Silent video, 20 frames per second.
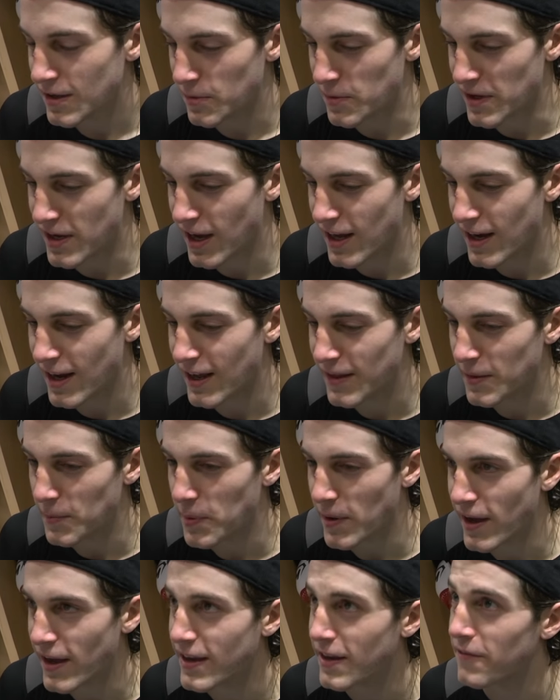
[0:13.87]
we kind of had the
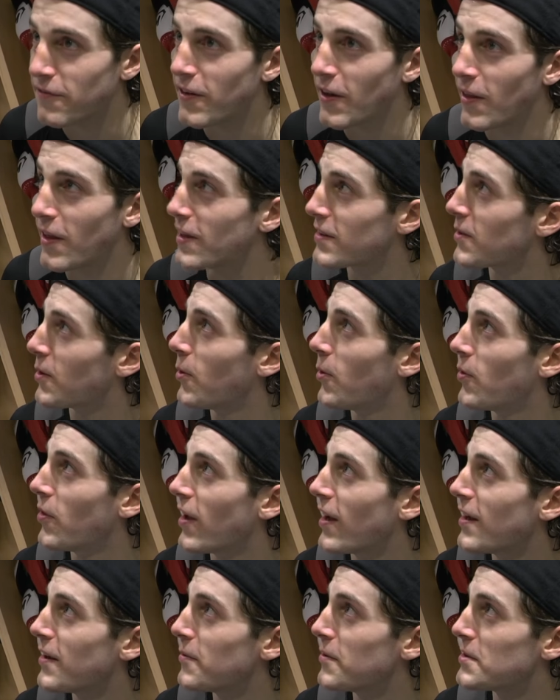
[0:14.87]
puck, it felt like, the whole
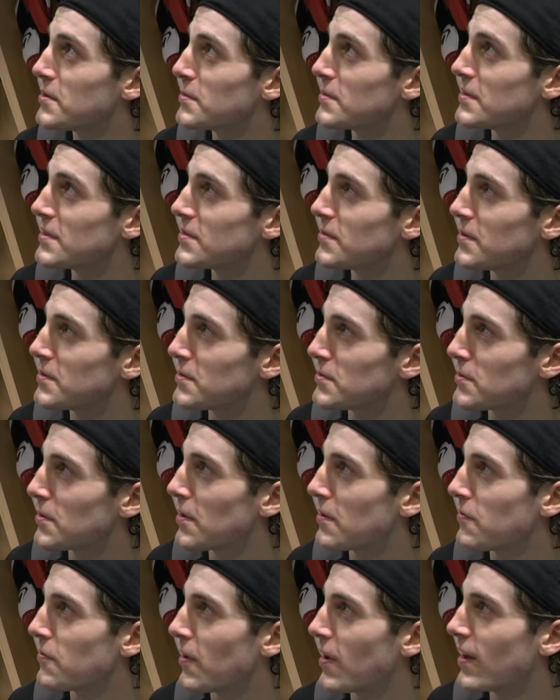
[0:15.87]
night, which was
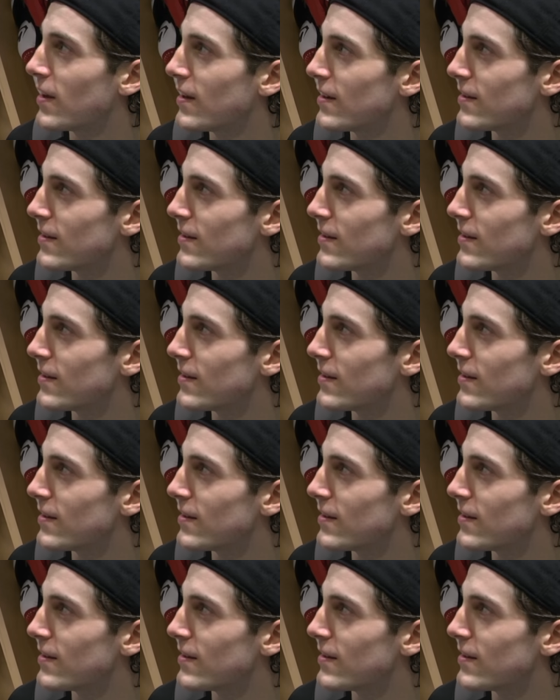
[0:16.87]
really fun.